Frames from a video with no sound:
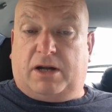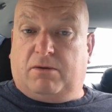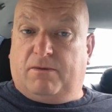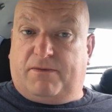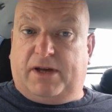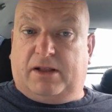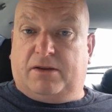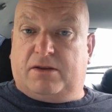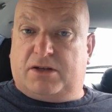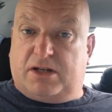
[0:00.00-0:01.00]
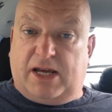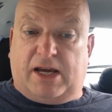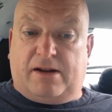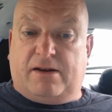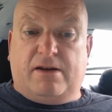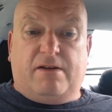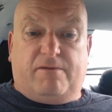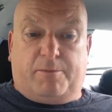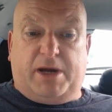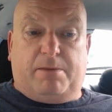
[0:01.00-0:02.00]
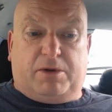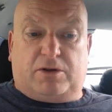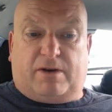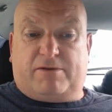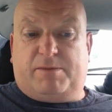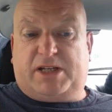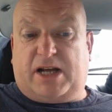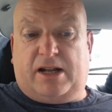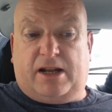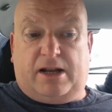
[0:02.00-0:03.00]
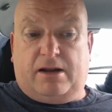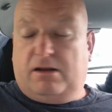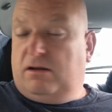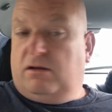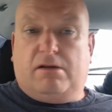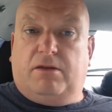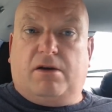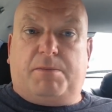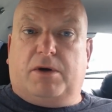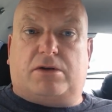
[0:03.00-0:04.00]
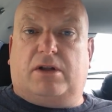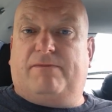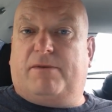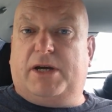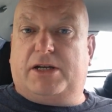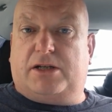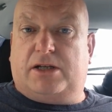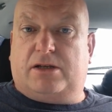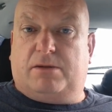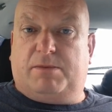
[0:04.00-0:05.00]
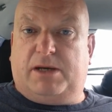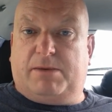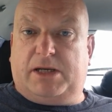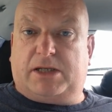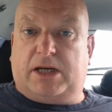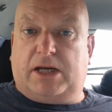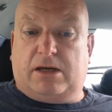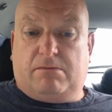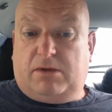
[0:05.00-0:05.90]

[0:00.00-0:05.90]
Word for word: I don't feel that there's a need for people to have to be sending their personal information into the BBC.